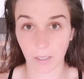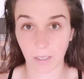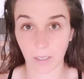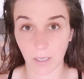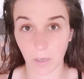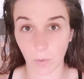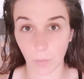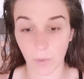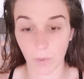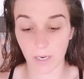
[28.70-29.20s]

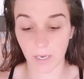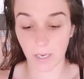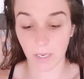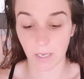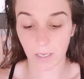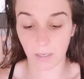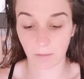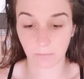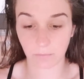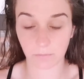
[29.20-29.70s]
a
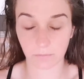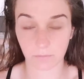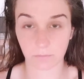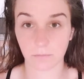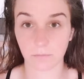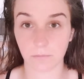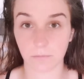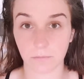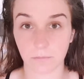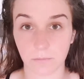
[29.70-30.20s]
wee
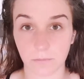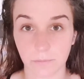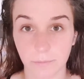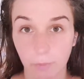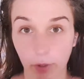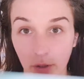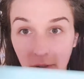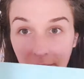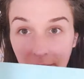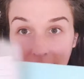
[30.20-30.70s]

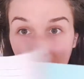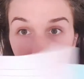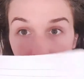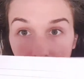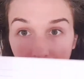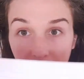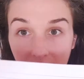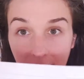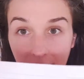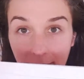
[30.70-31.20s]
book that I
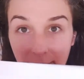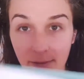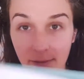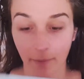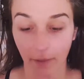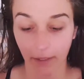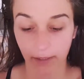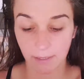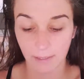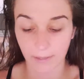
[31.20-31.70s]
wrote down some
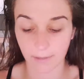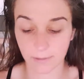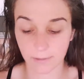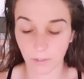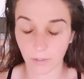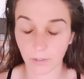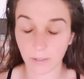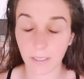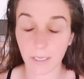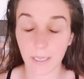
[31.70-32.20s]
ideas
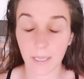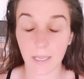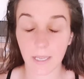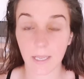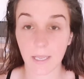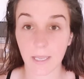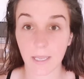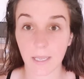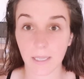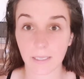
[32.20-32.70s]
on
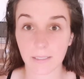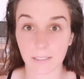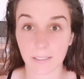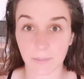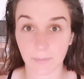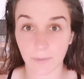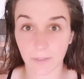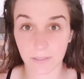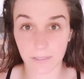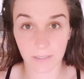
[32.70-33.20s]
just
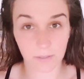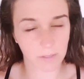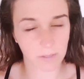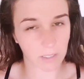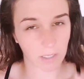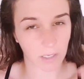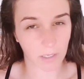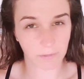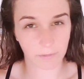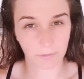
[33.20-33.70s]
because there's a
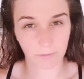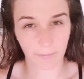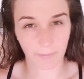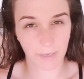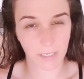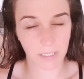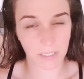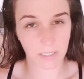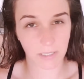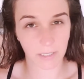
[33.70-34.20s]
lot of
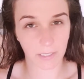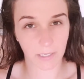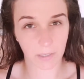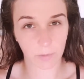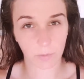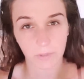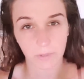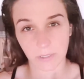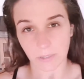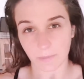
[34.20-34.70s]
information that I
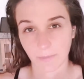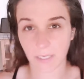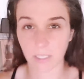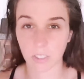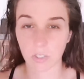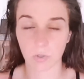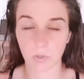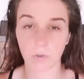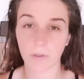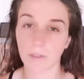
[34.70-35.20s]
wanted to make
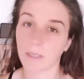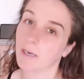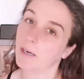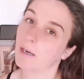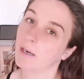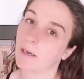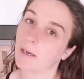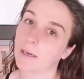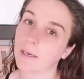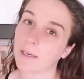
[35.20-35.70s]
sure that
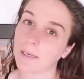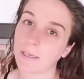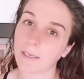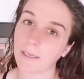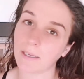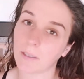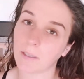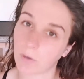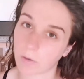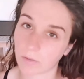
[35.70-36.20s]

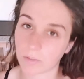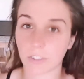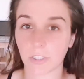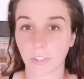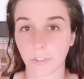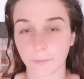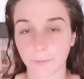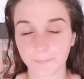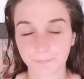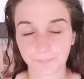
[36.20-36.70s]
I got to
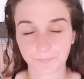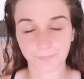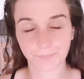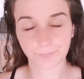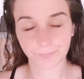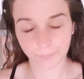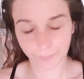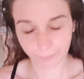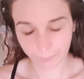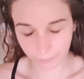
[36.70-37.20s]
you.
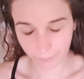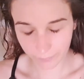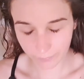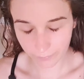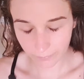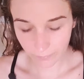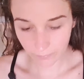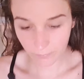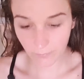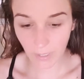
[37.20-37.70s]

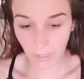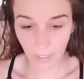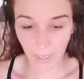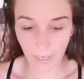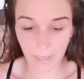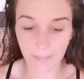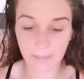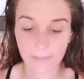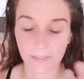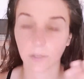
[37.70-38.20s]

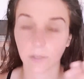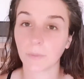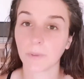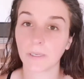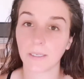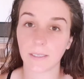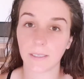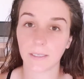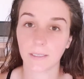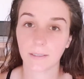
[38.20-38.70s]
And so
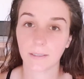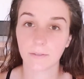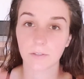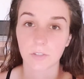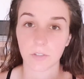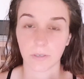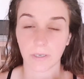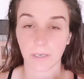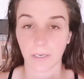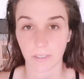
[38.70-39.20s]
we,
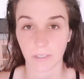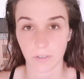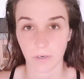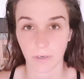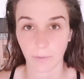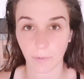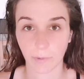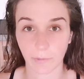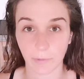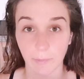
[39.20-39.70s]
during our
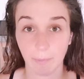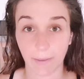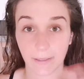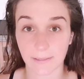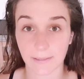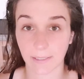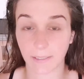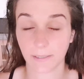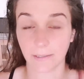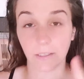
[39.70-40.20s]
trip, we were
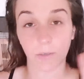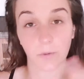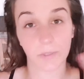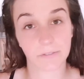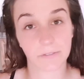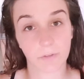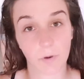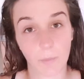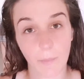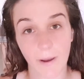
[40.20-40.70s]
basically in the US
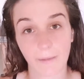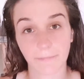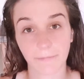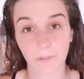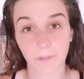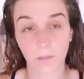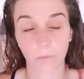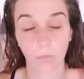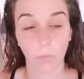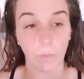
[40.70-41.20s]
for a
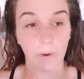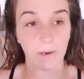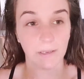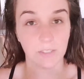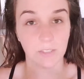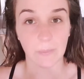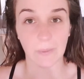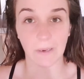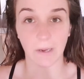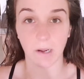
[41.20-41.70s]
month. We
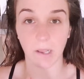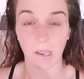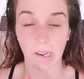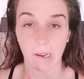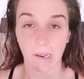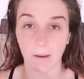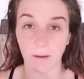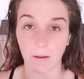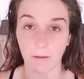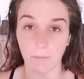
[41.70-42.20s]
spent
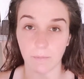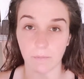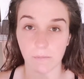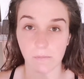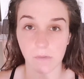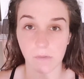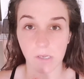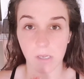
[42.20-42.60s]
um,